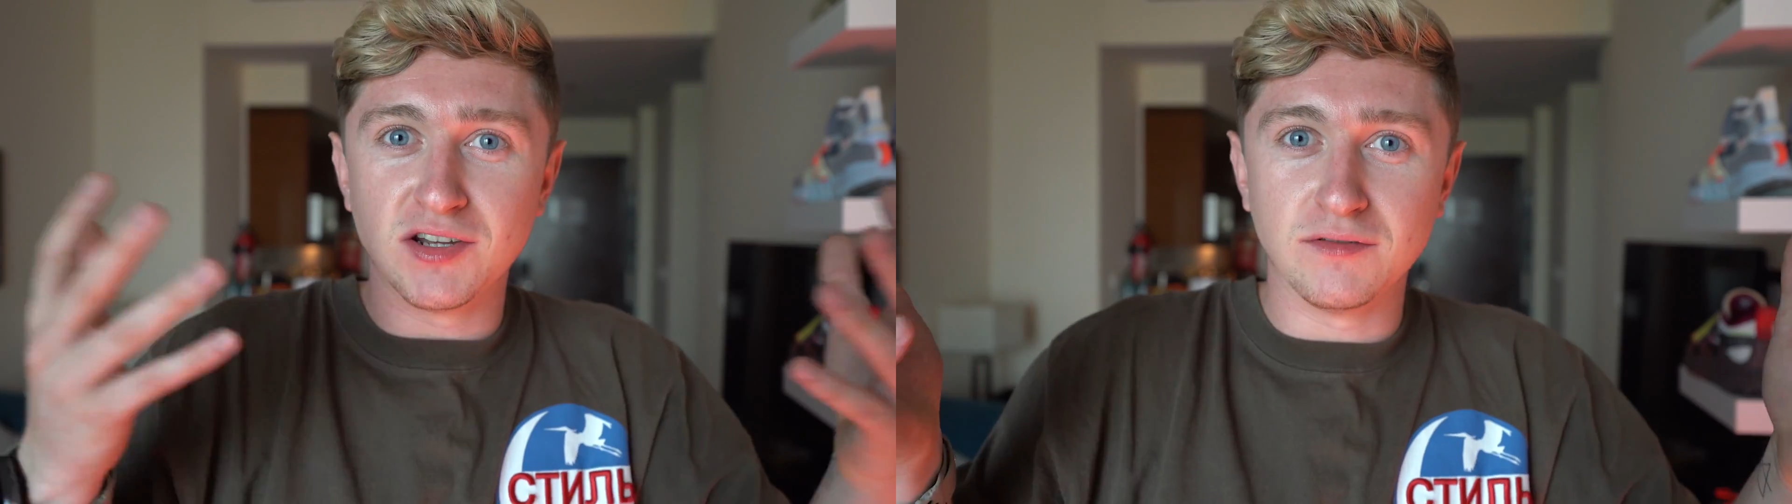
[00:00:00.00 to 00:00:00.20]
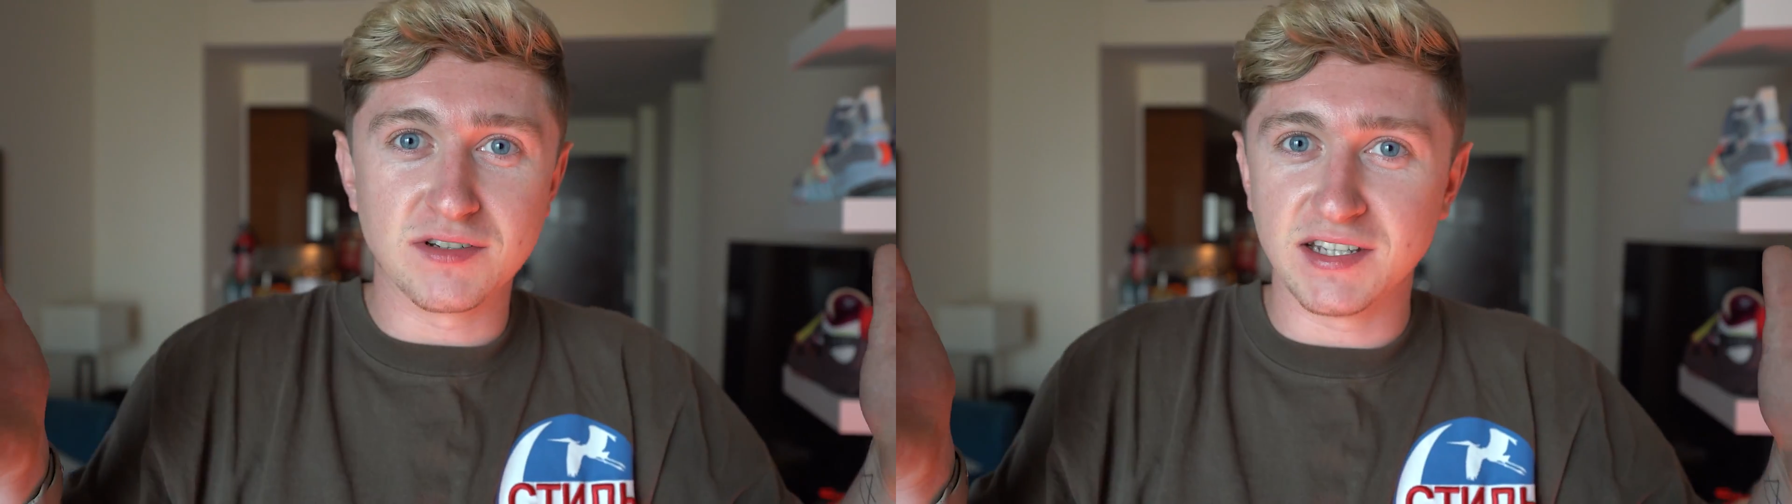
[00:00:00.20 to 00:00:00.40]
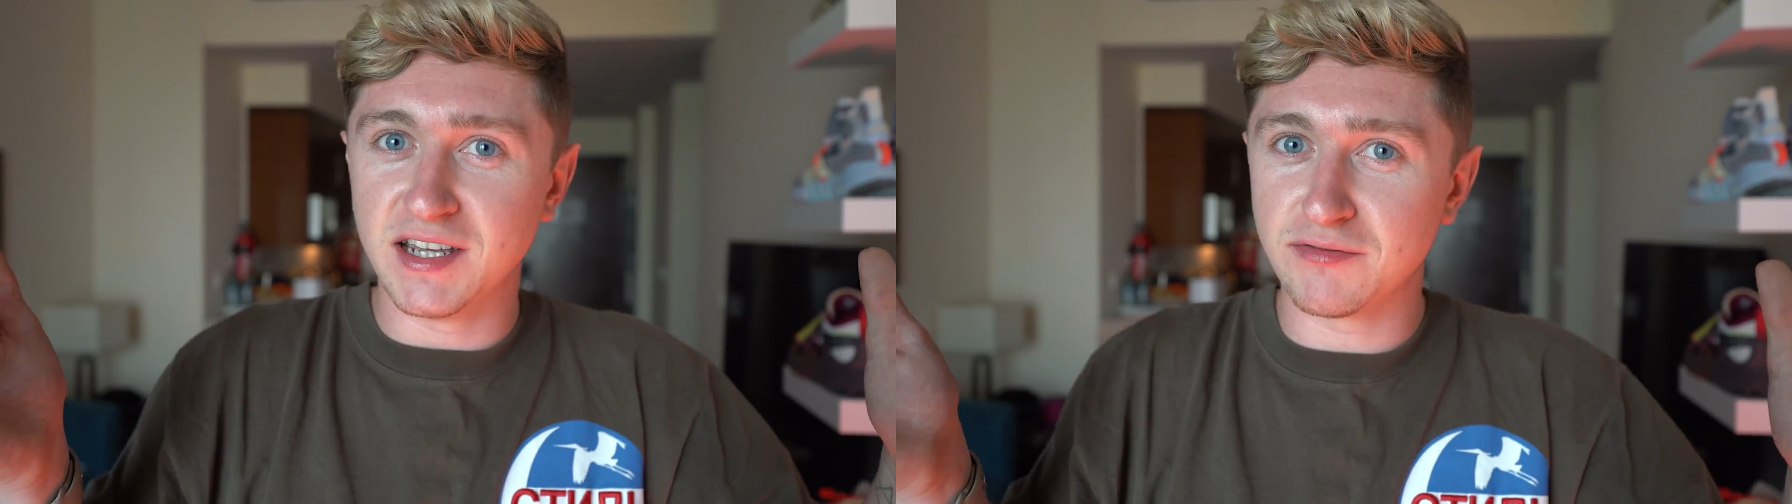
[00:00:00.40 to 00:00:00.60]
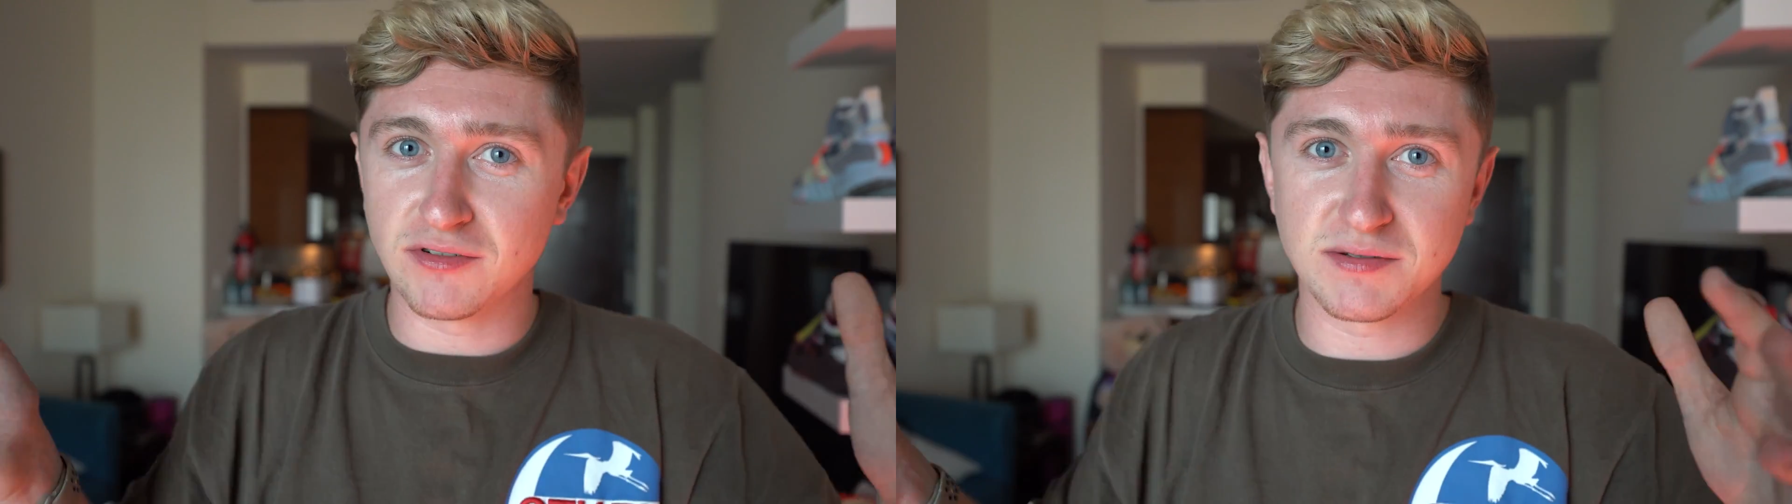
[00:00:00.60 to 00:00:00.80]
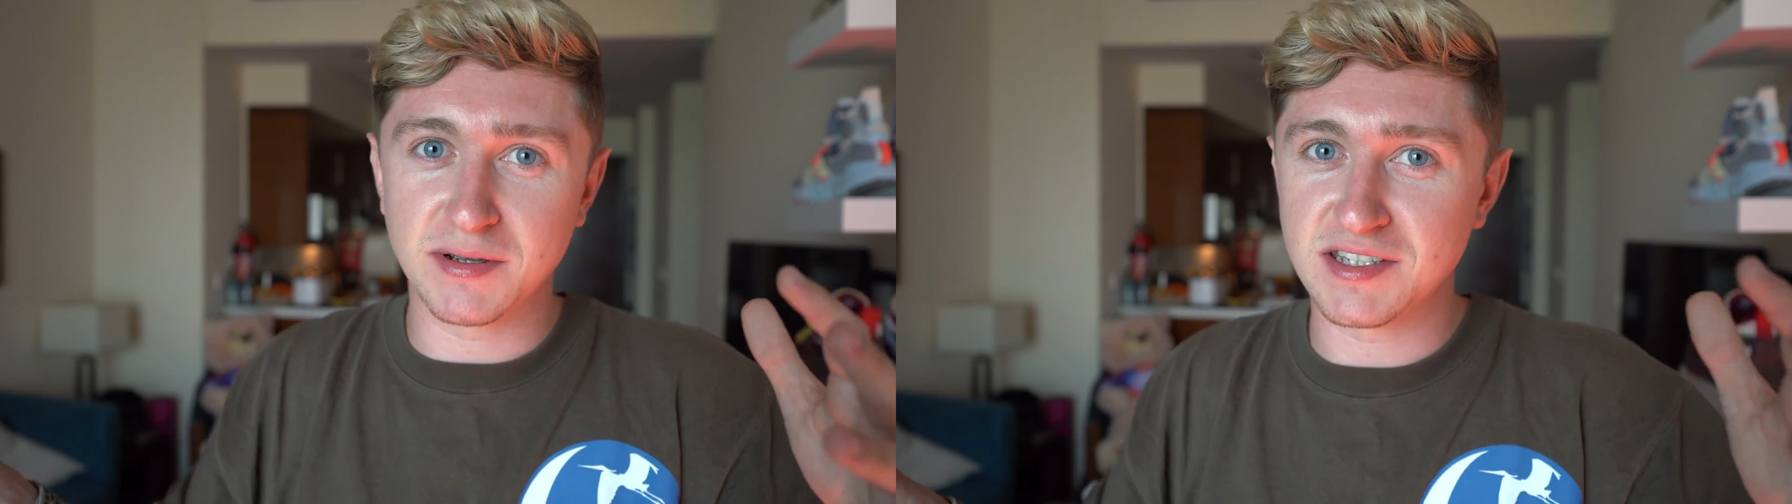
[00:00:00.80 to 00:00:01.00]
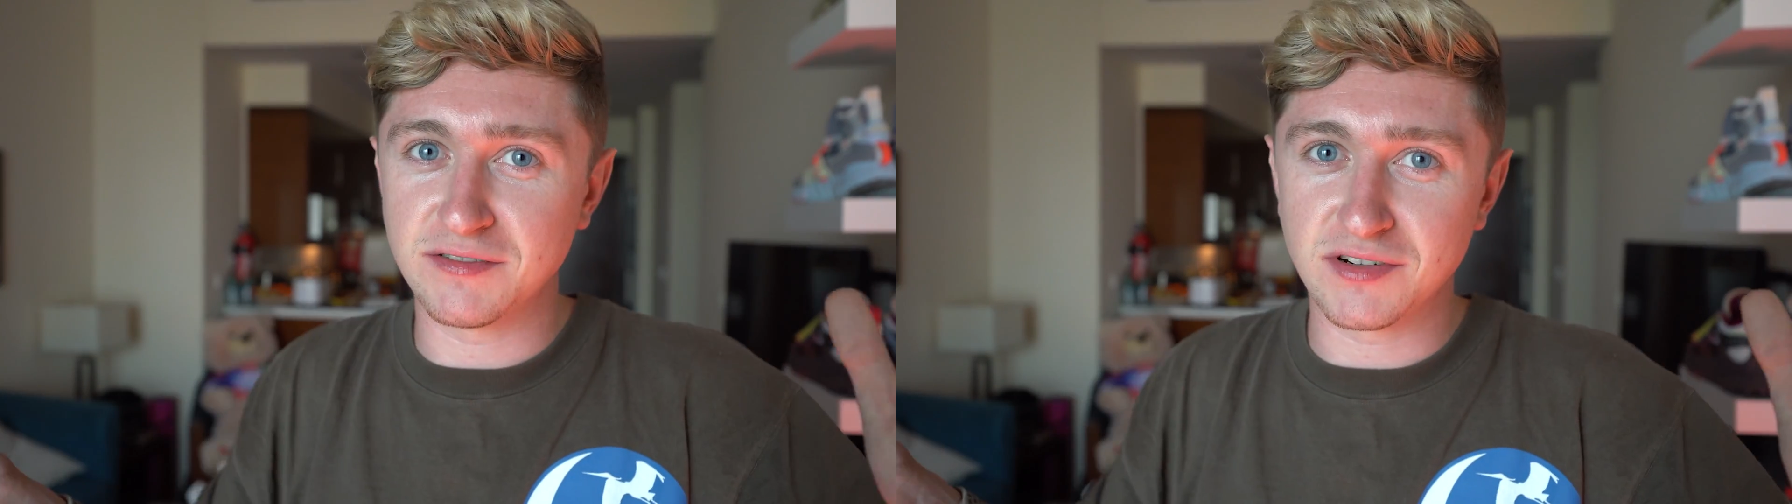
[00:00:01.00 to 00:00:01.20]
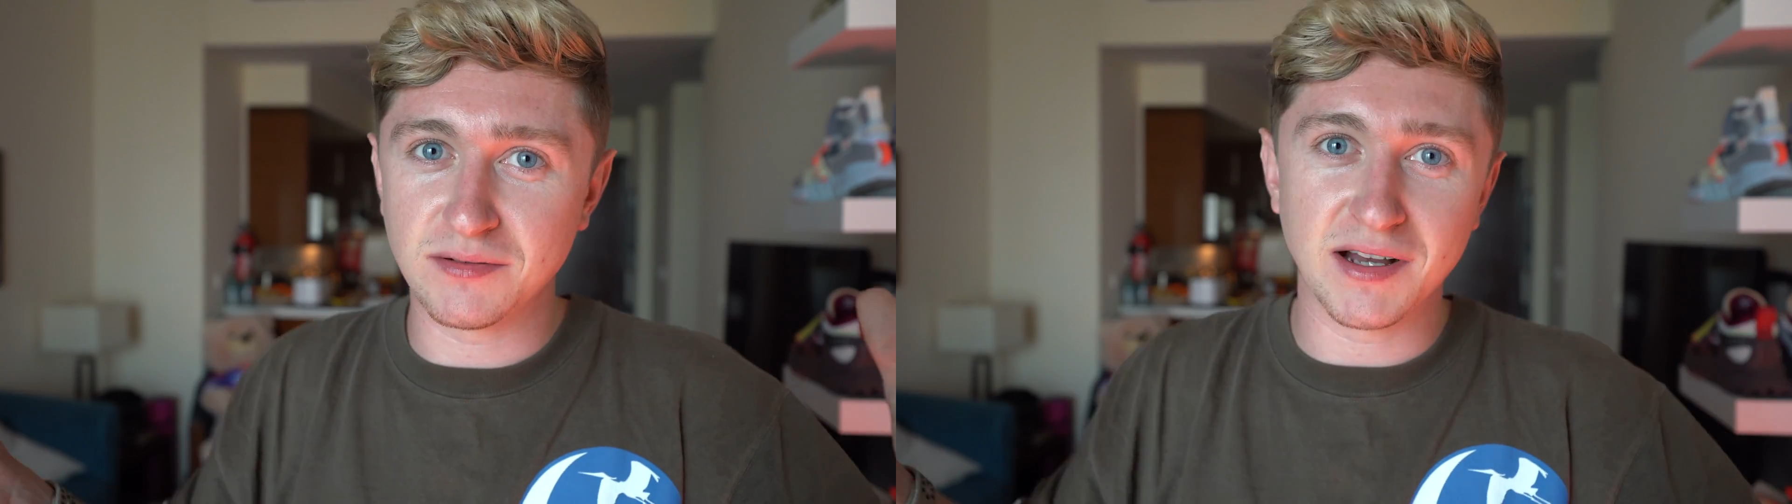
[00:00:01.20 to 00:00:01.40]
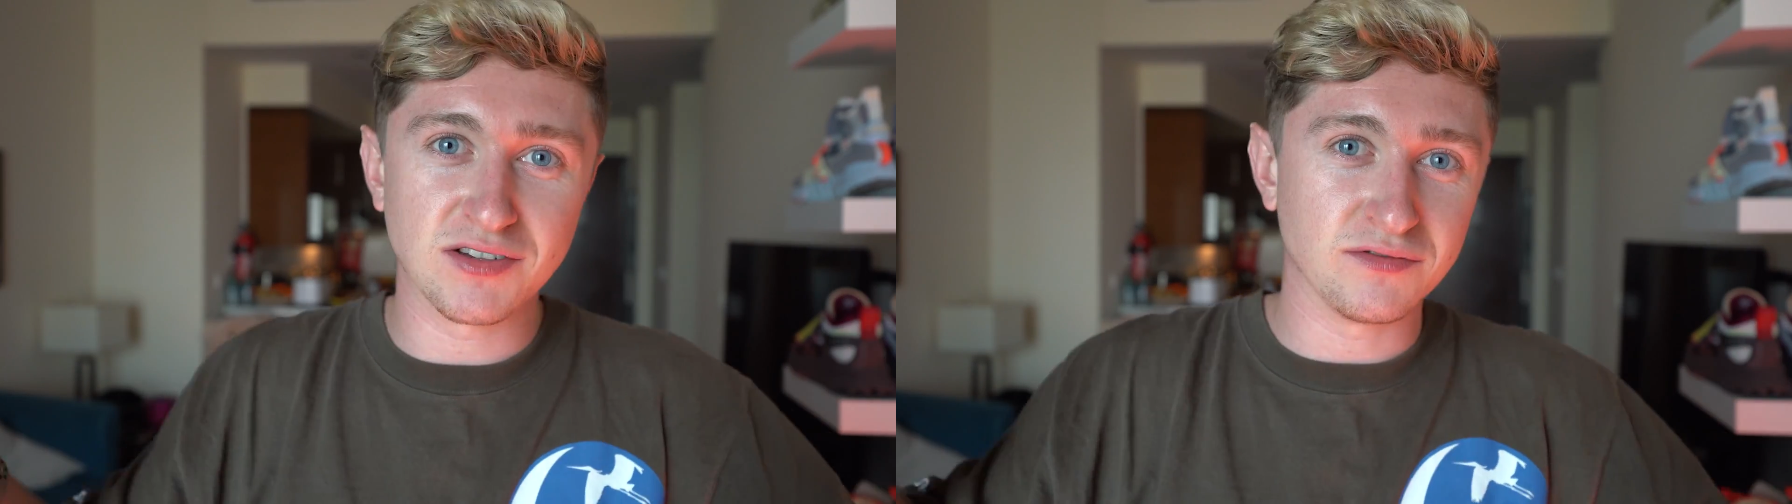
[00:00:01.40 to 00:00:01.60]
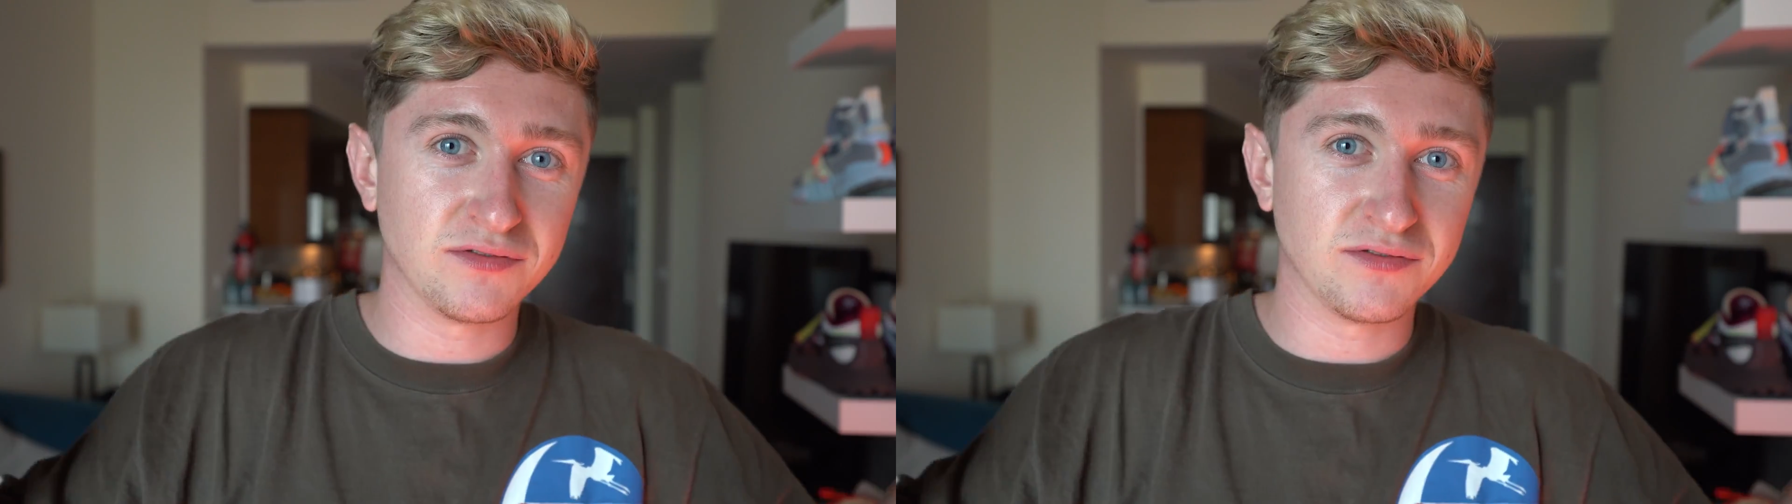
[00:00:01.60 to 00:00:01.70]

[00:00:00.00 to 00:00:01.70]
Obviously everyone spends different amounts